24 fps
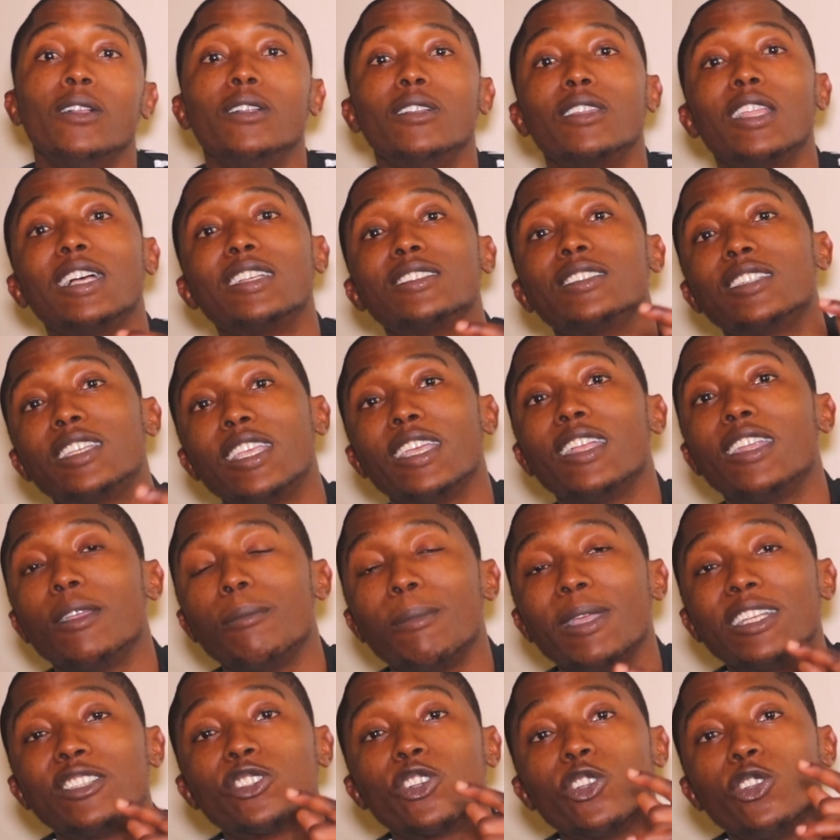Let's get it.
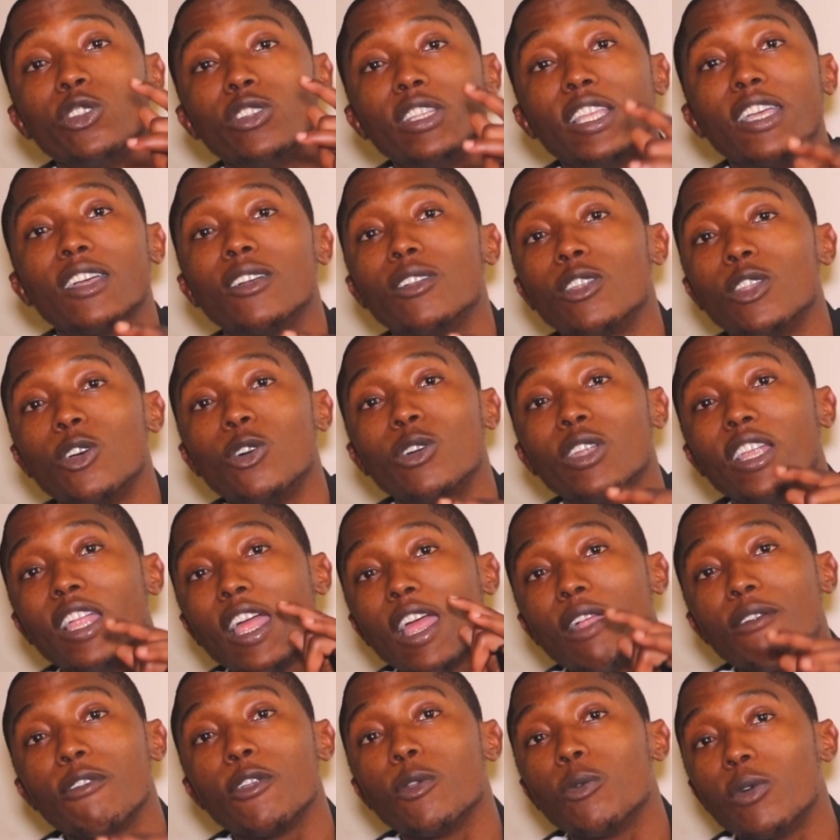Make sure you download it
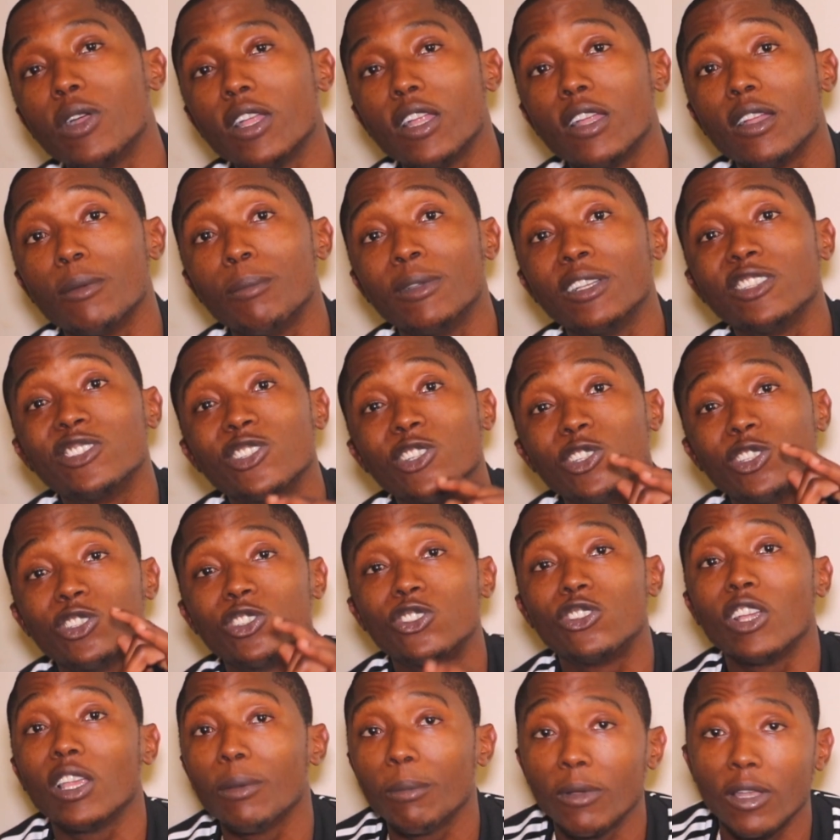everywhere. Make sure you
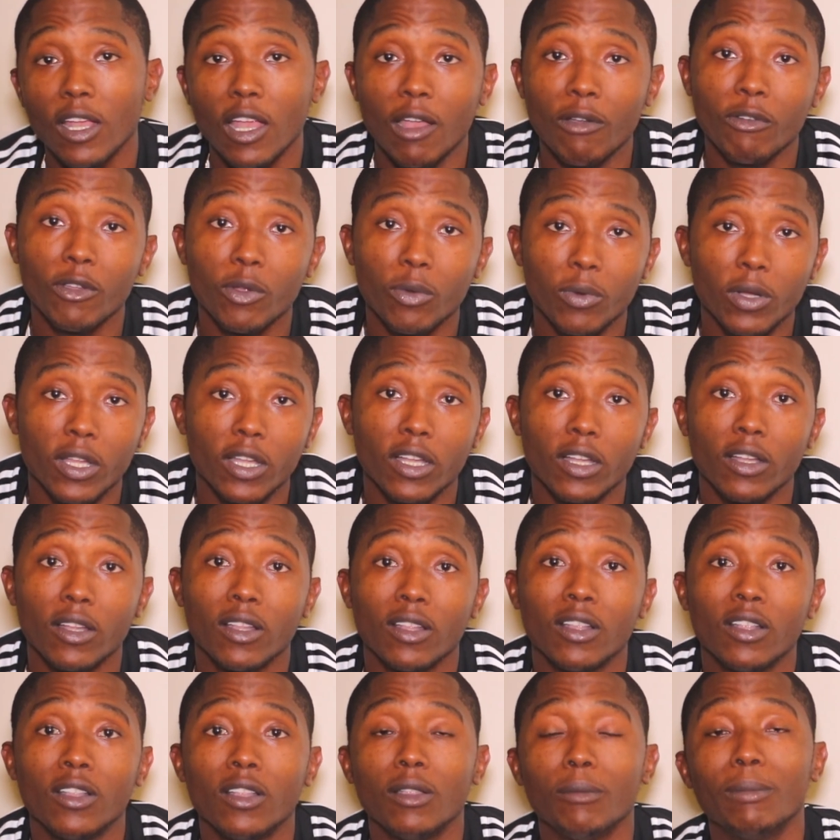stream it everywhere.
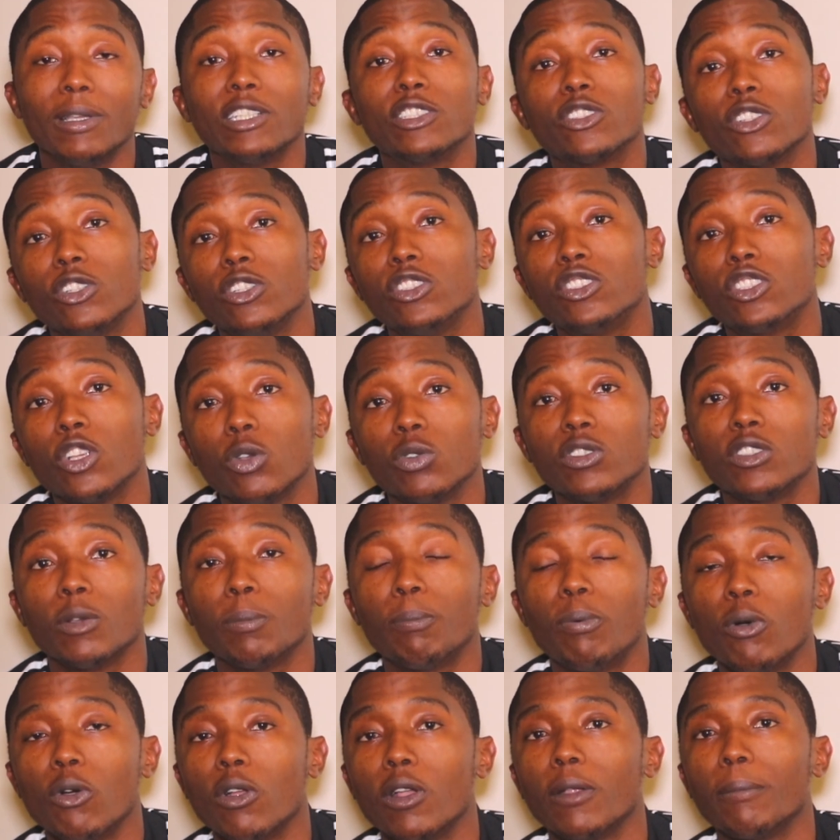Make sure you show
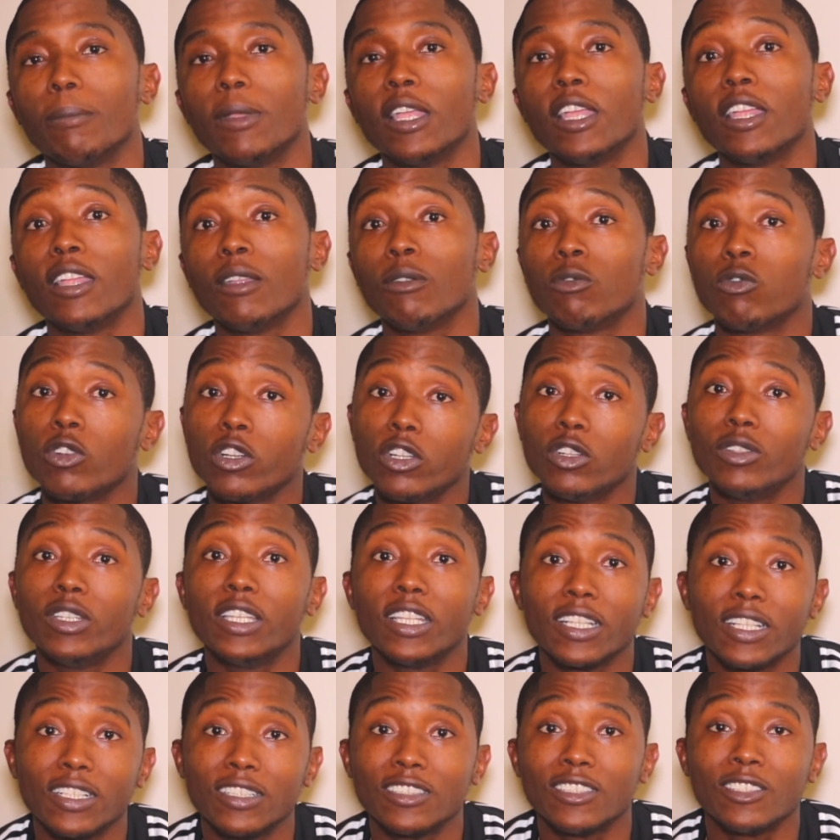support, man. Real
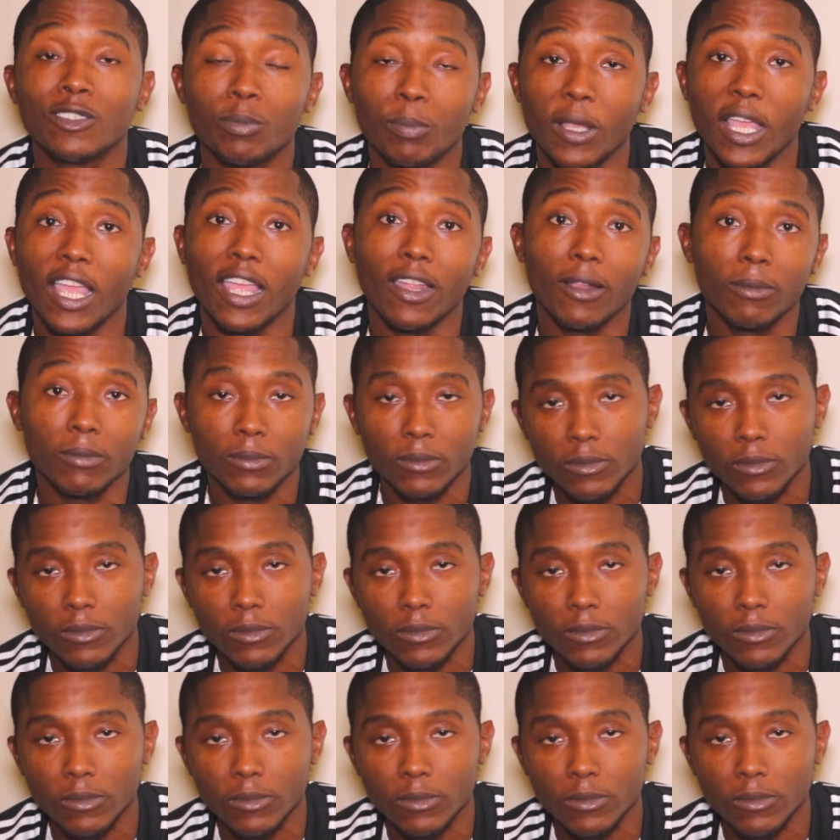niggas is back.